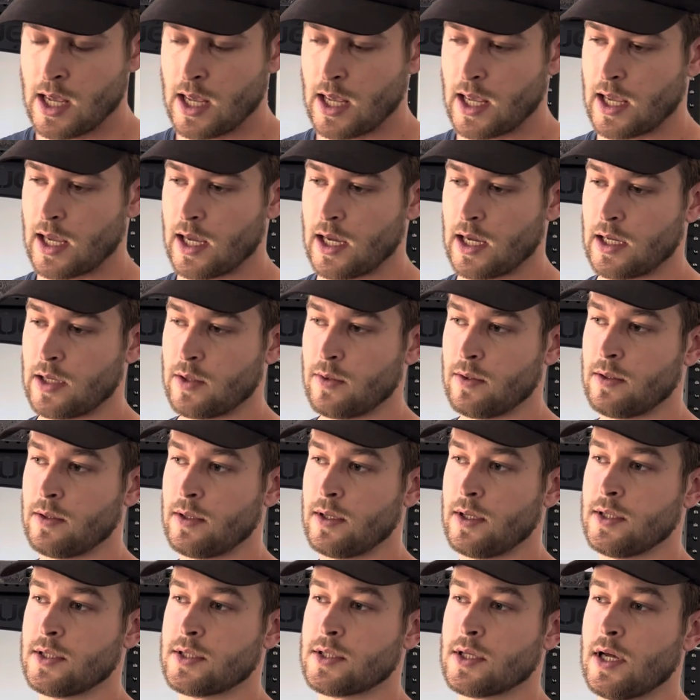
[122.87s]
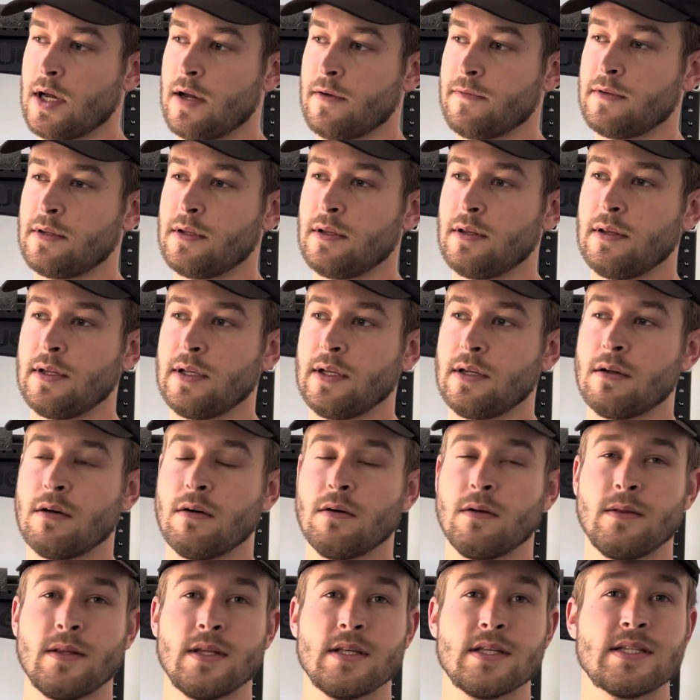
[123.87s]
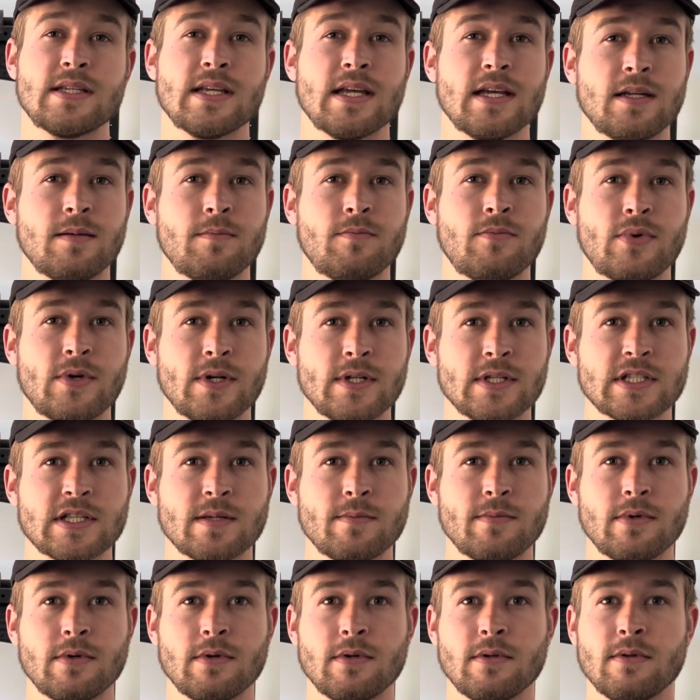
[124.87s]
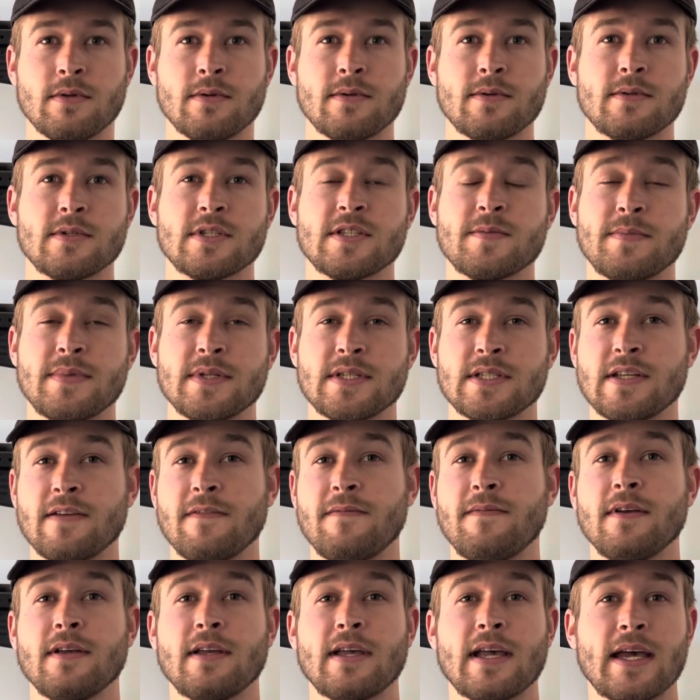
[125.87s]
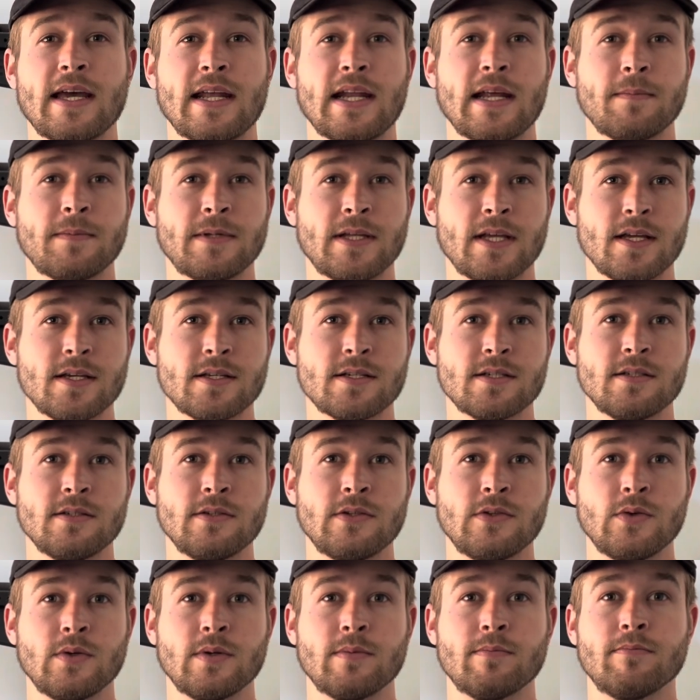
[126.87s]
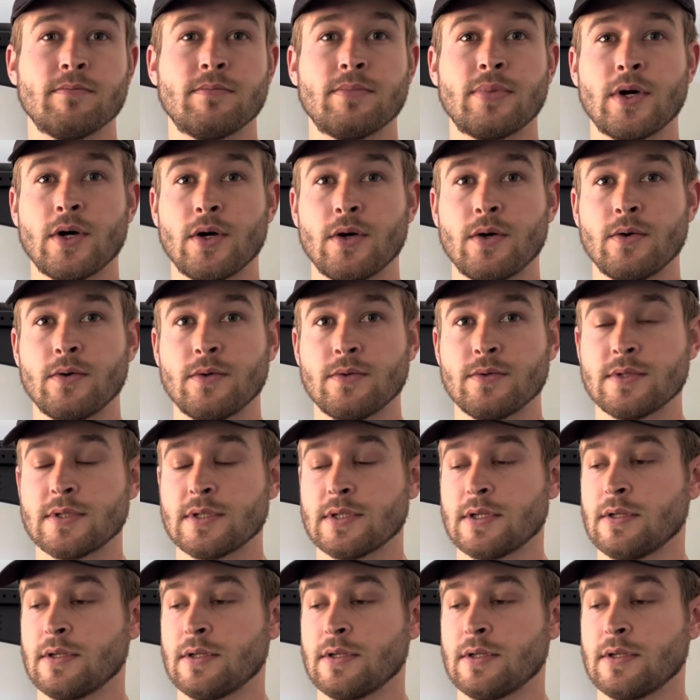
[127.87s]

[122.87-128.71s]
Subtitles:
And it's often called the SAID principle, or specific adaptation to impose